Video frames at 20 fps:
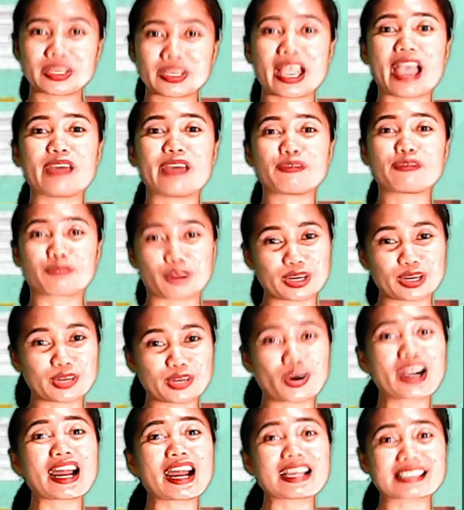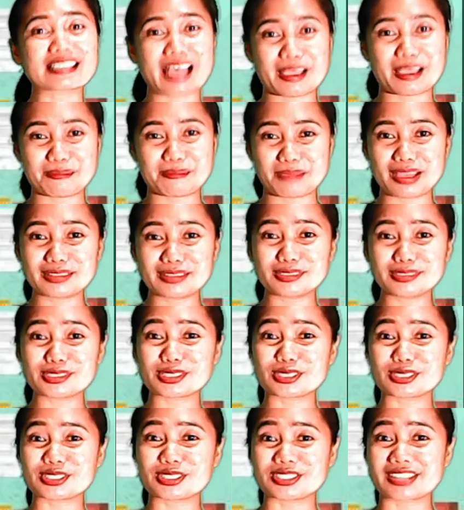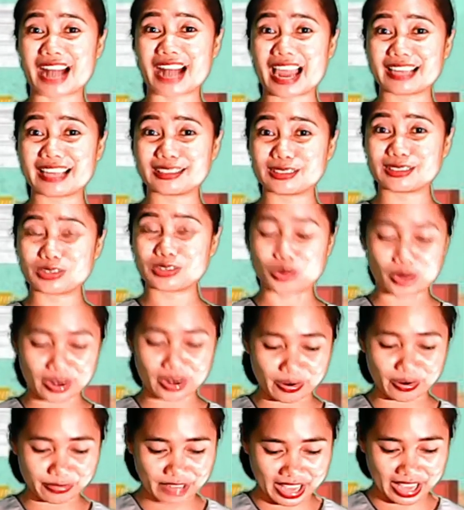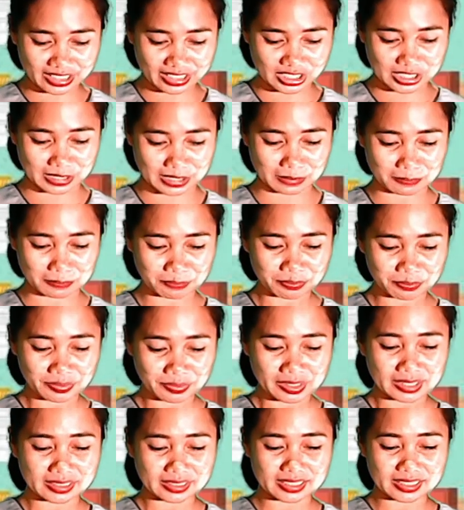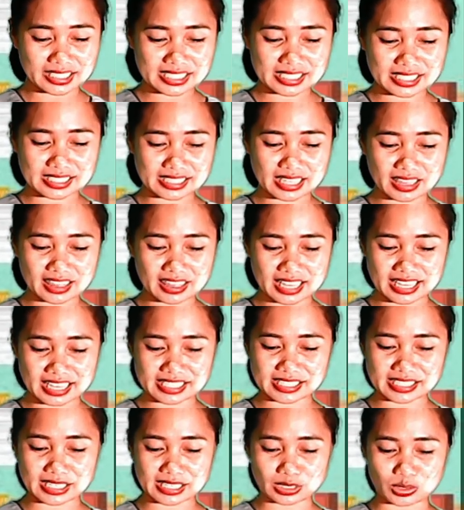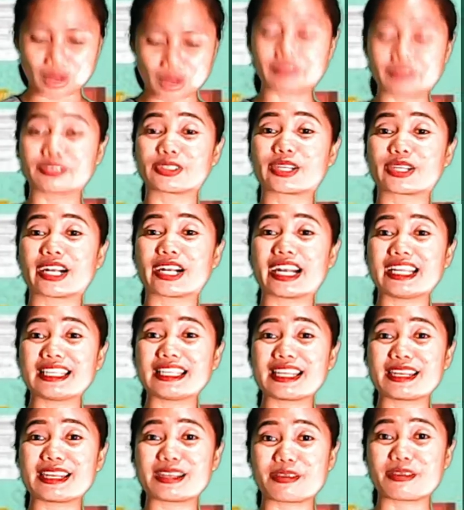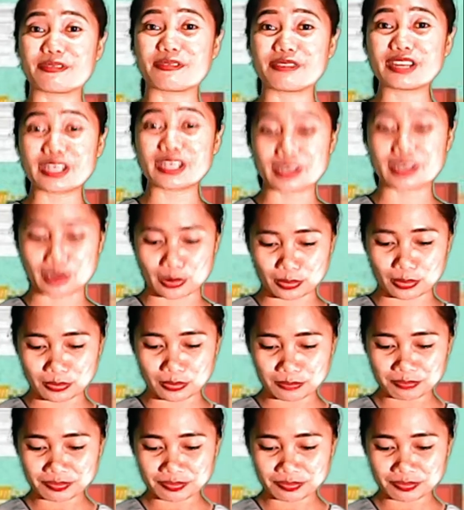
And for your assignment, you should write your reflection. List the things that you have learned in the video